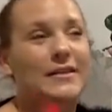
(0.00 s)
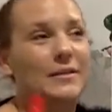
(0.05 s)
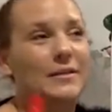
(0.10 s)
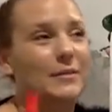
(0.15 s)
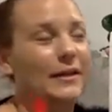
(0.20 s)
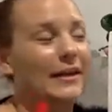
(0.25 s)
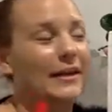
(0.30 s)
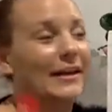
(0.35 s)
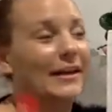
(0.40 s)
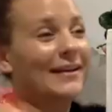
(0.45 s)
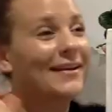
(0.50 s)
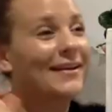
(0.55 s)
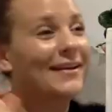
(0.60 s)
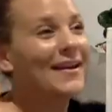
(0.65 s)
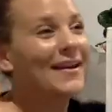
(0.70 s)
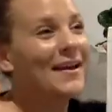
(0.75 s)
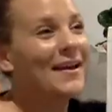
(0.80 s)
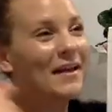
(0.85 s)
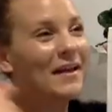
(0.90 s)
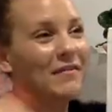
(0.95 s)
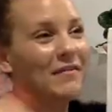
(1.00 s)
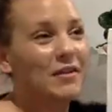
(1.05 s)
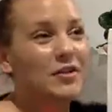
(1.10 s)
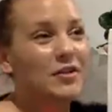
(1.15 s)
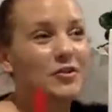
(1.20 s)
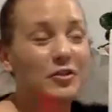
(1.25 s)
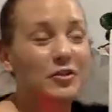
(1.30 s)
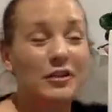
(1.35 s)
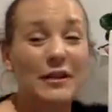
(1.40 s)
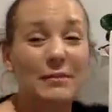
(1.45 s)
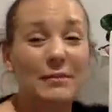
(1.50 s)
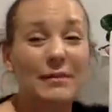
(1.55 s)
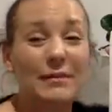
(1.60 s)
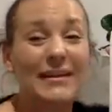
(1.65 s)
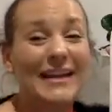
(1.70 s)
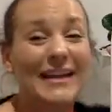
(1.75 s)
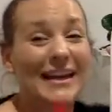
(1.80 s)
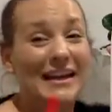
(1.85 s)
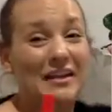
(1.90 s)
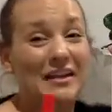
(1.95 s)
in the beginning. If you truly
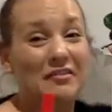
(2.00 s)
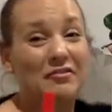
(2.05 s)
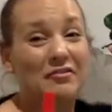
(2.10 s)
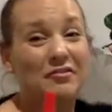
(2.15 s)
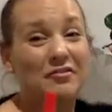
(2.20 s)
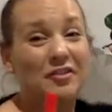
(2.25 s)
believe